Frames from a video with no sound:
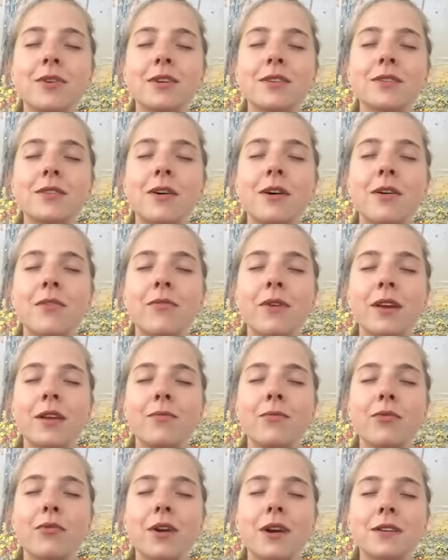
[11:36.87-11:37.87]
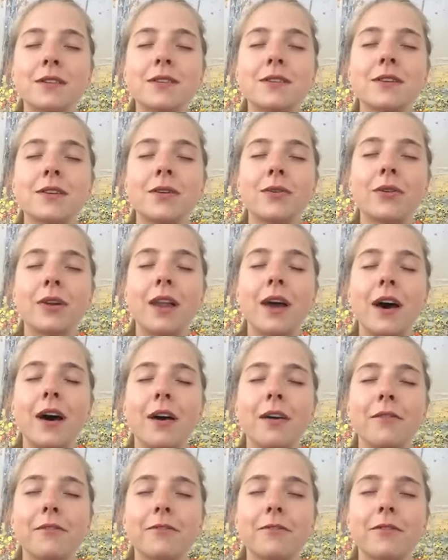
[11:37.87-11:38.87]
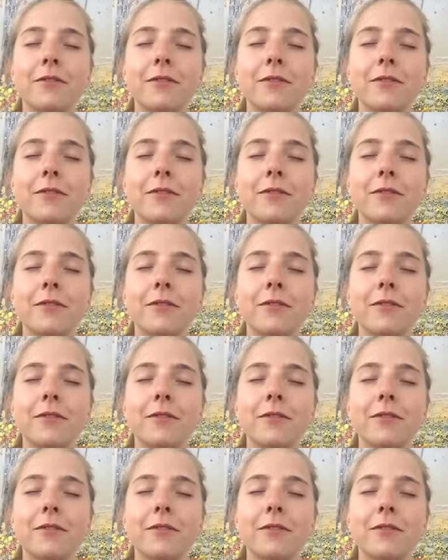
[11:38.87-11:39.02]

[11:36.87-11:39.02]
already present in your life.